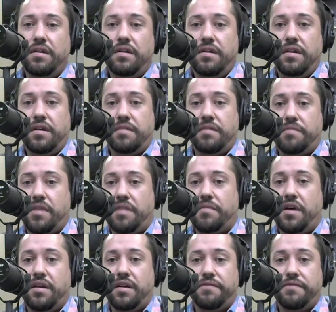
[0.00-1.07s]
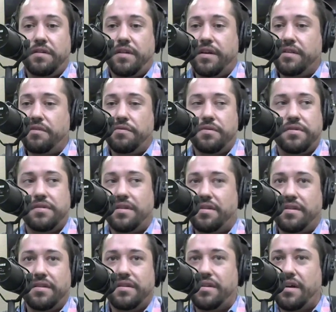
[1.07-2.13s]
in my mind I felt like there was
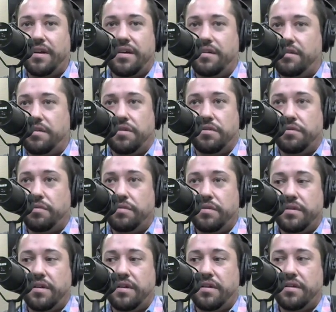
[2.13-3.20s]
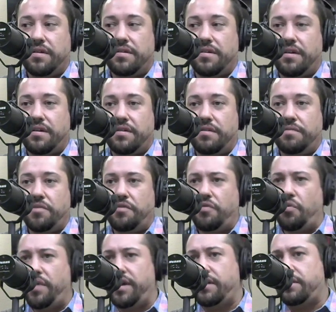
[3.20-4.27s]
nothing that I could do, and I decided to move
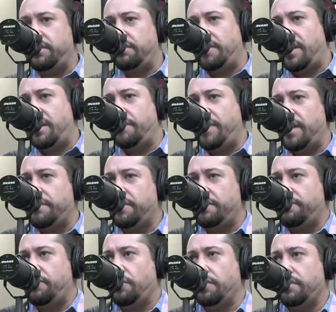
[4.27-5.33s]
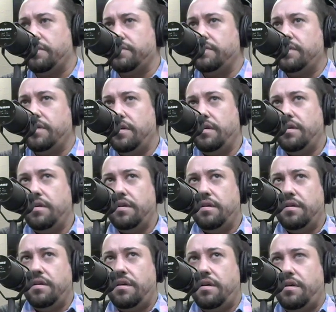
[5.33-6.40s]
away to Alabama for
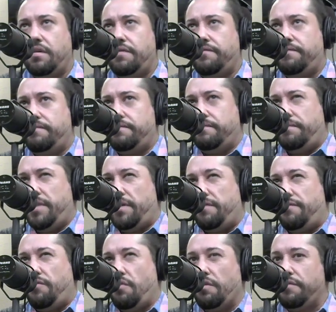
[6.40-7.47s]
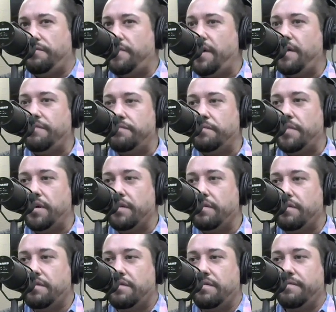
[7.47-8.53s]
about 4 or 5
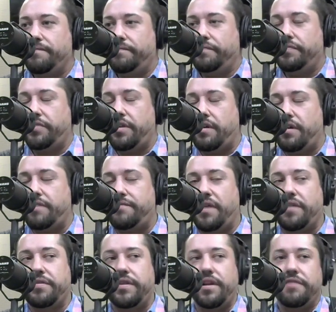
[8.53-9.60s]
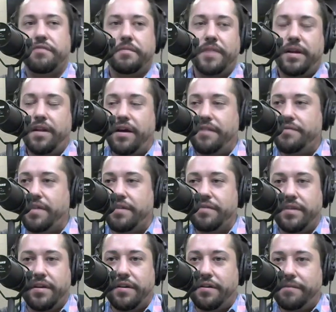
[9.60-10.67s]
months. Thought I'd found the love of my life down there,